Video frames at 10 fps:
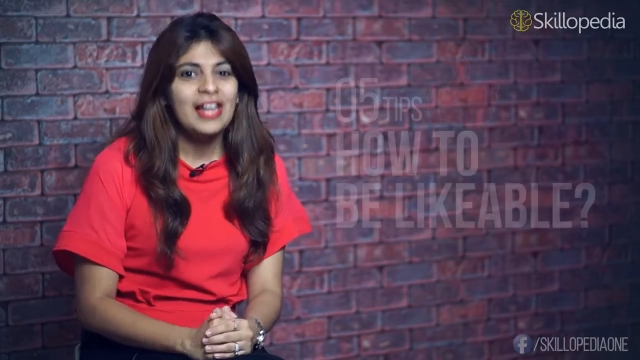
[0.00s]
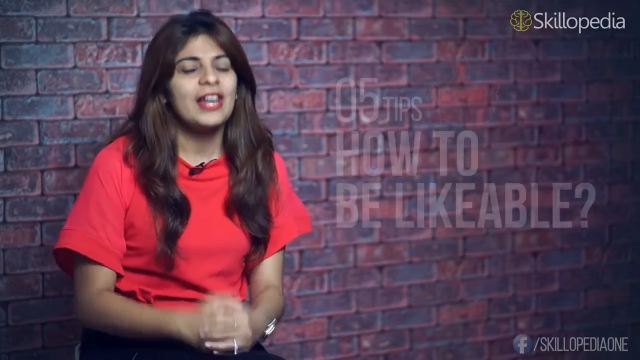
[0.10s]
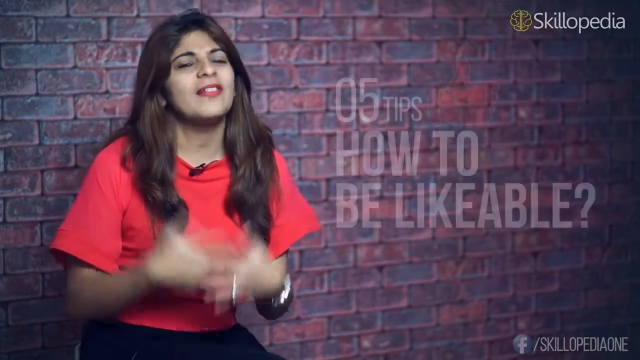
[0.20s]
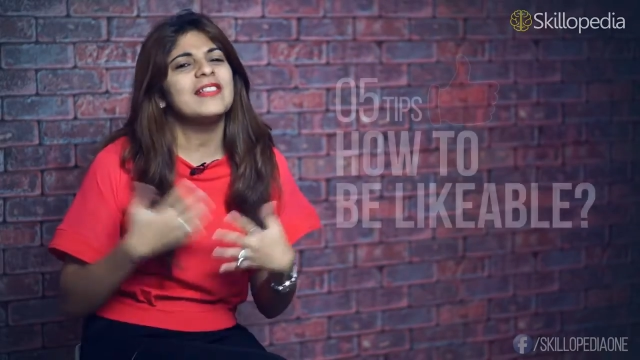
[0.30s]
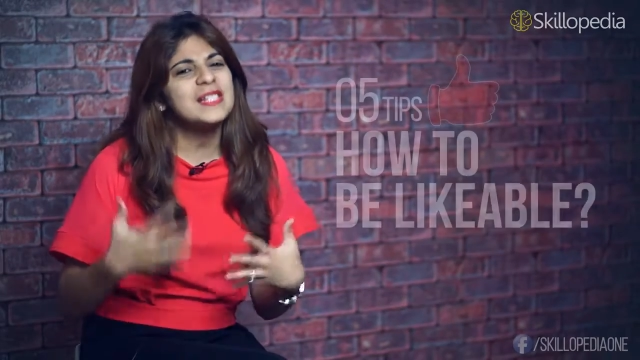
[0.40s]

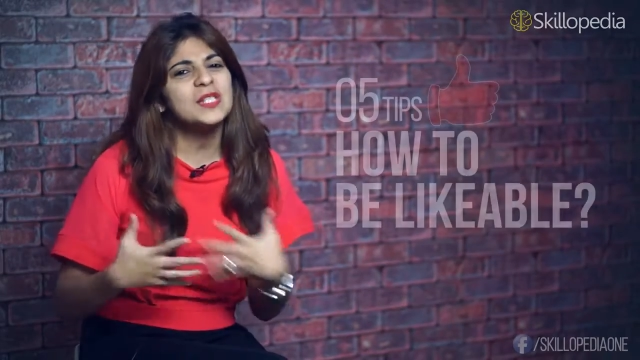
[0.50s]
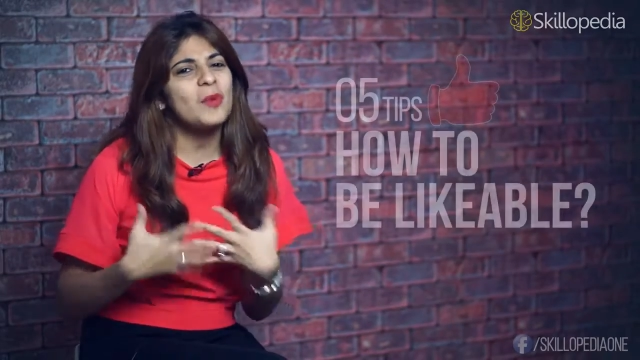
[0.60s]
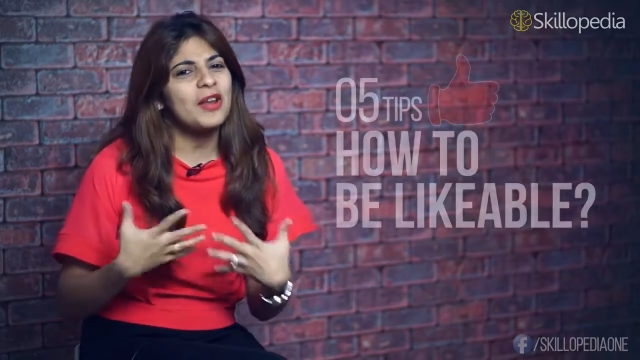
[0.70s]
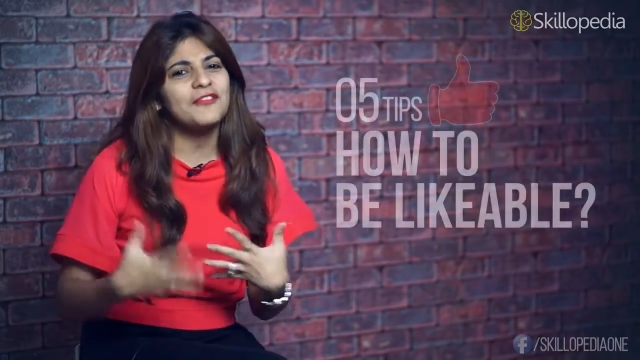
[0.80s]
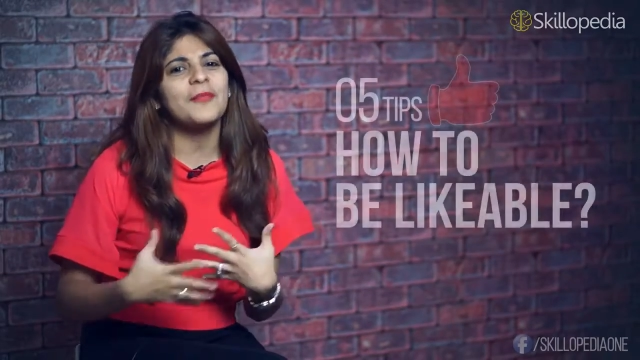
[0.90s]
Now this is
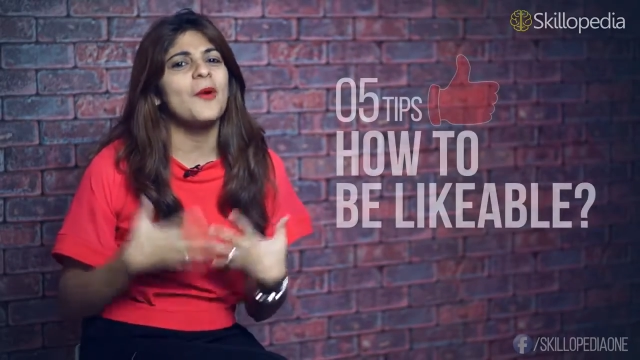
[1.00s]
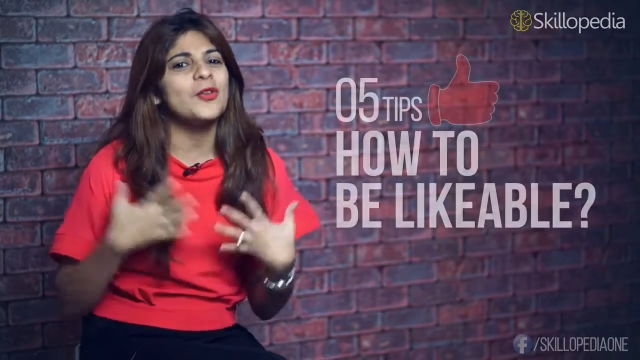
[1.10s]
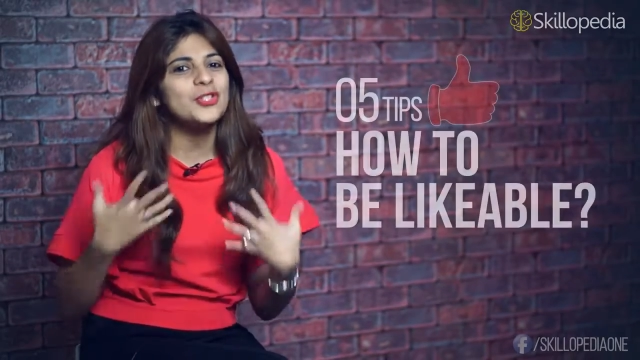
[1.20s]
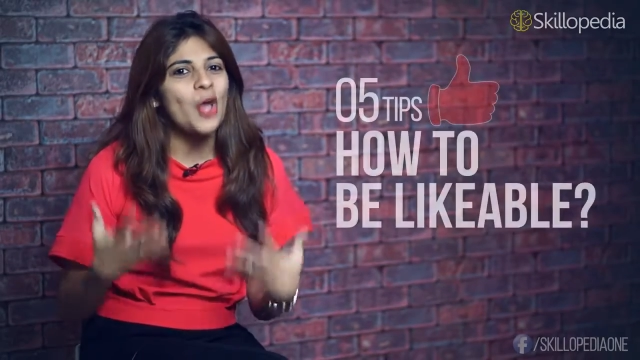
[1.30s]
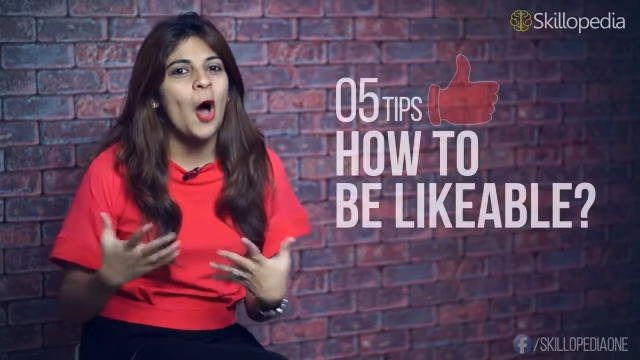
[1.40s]
one of the
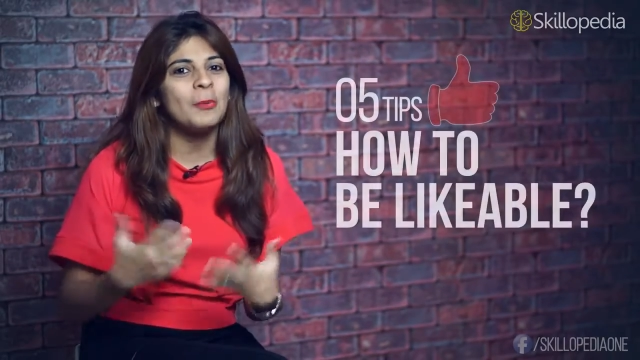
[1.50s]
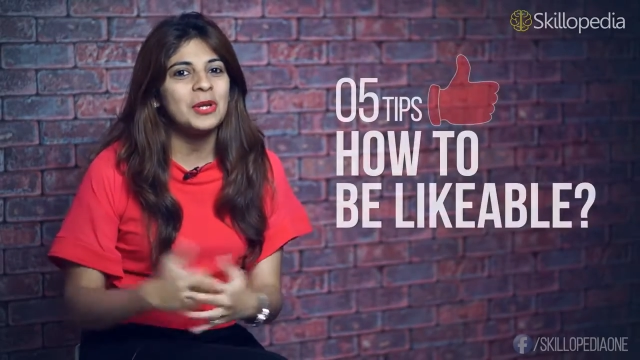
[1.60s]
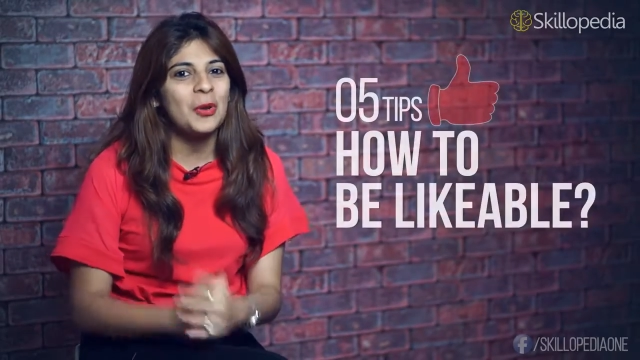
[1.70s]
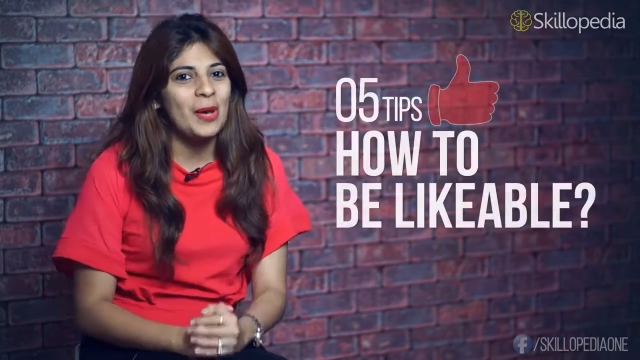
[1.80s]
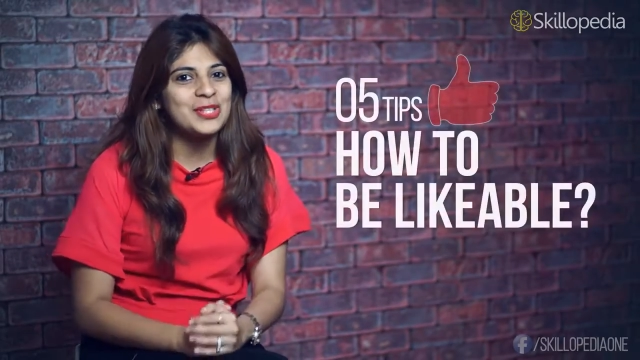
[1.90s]
most
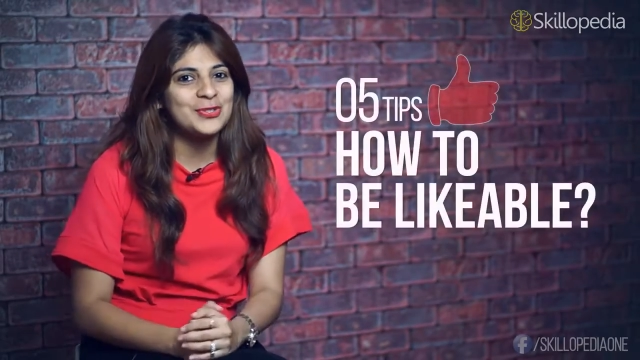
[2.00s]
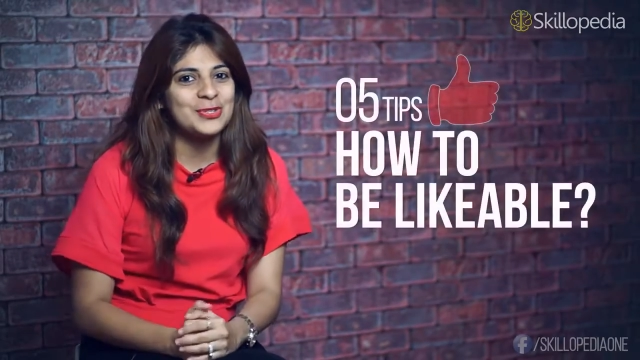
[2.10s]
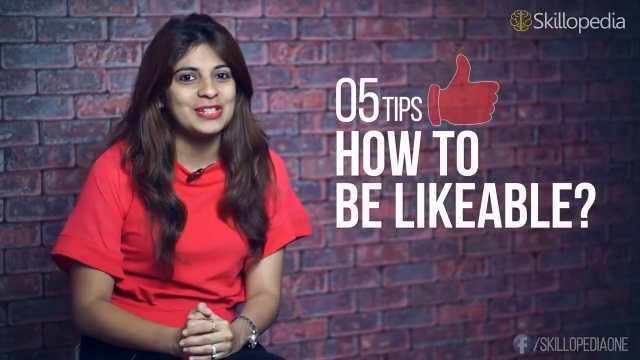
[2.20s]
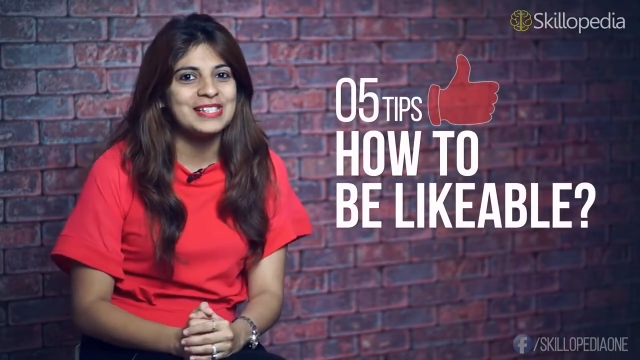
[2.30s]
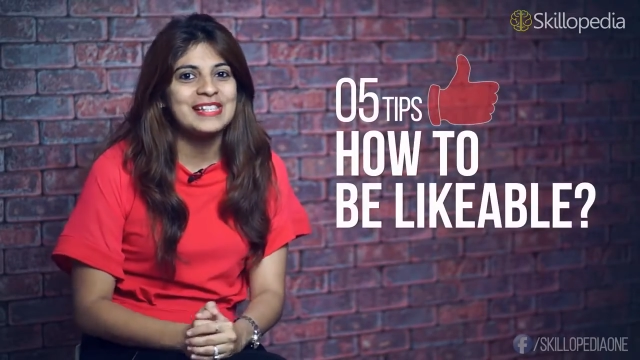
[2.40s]
common
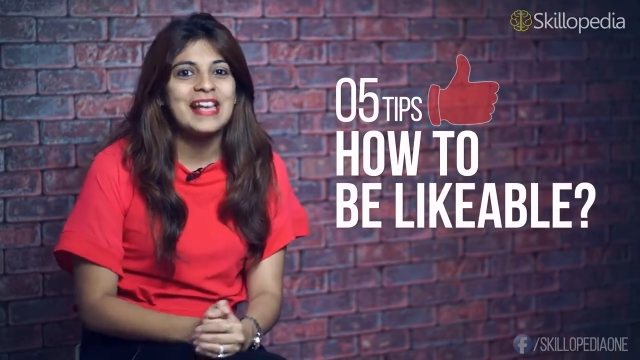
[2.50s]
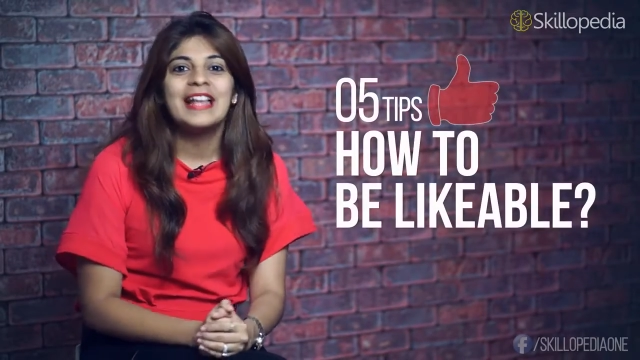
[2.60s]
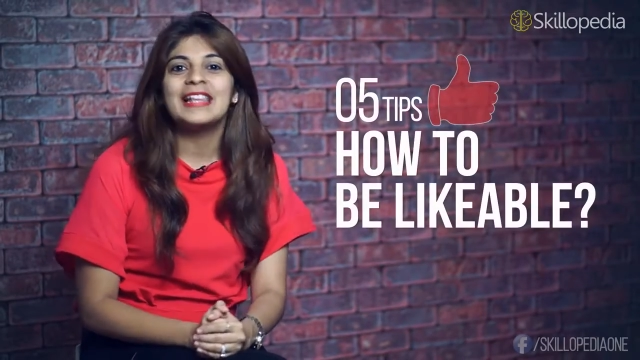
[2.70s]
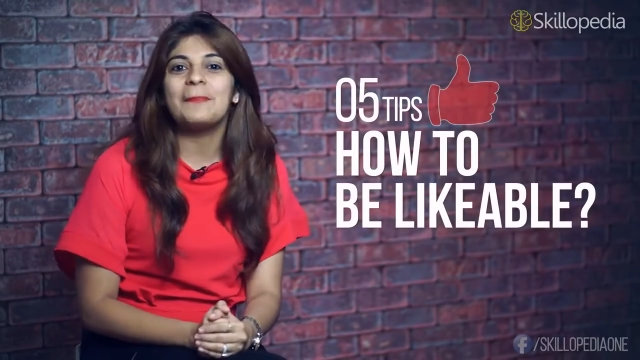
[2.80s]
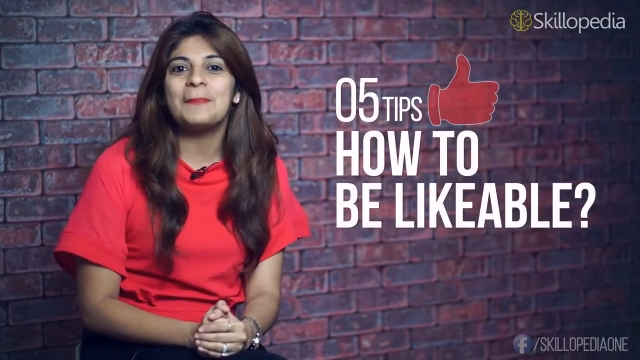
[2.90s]
questions
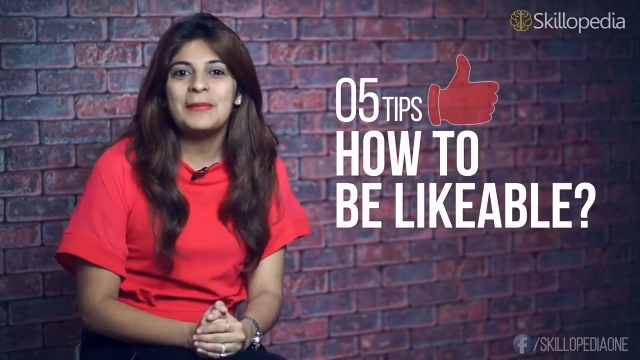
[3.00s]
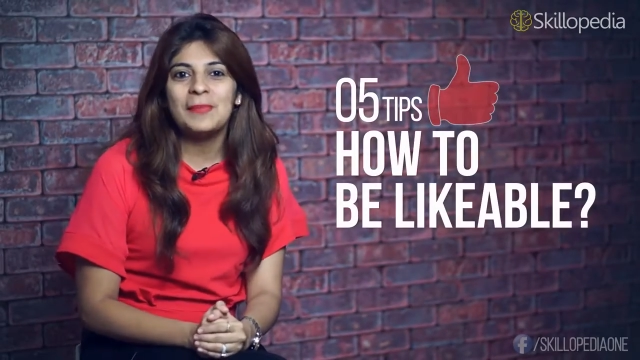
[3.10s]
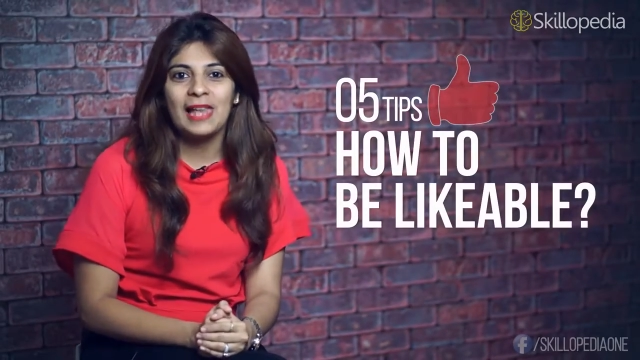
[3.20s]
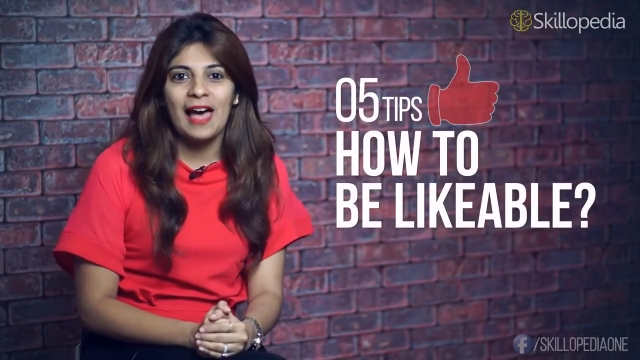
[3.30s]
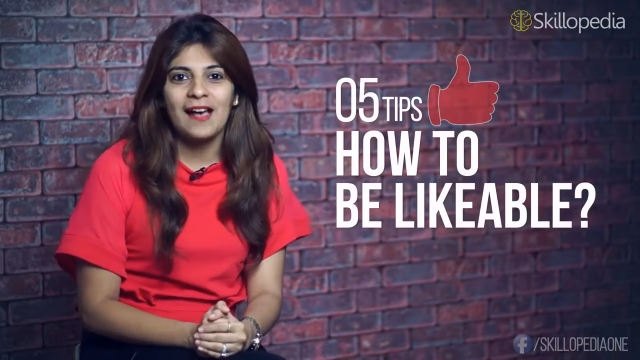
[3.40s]
that
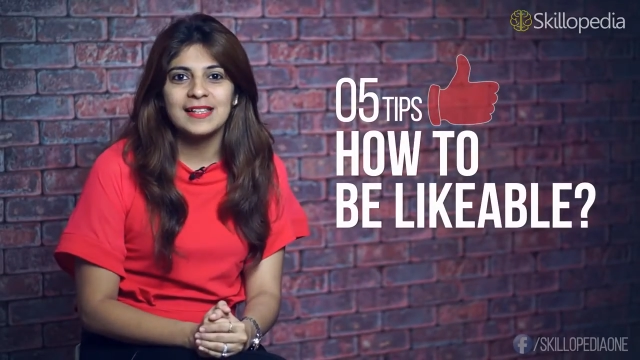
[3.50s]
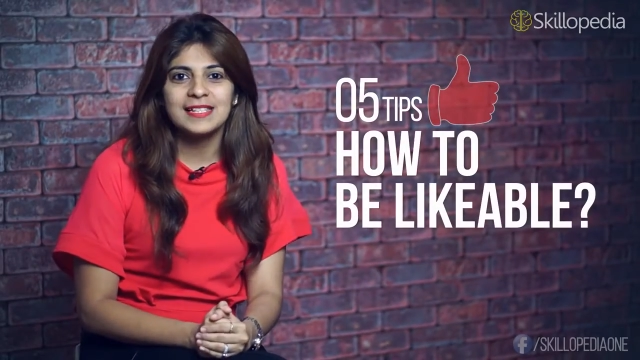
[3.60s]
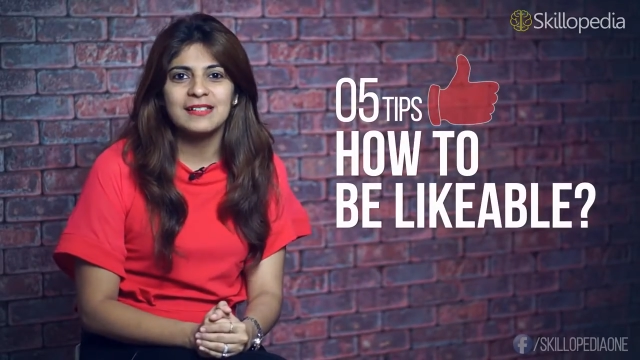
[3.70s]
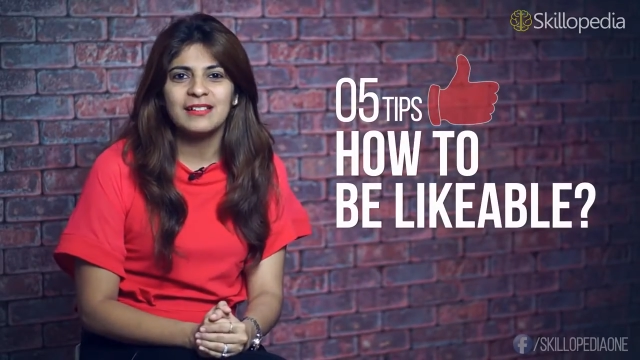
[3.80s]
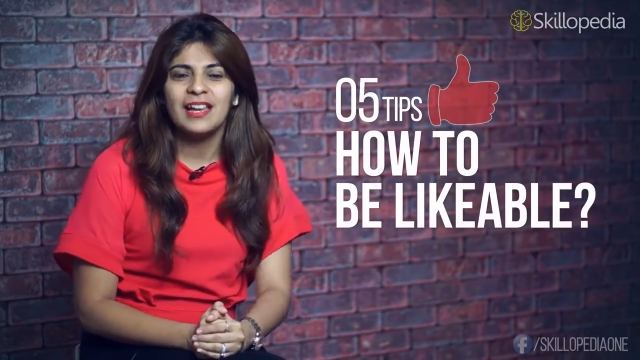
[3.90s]
people ask.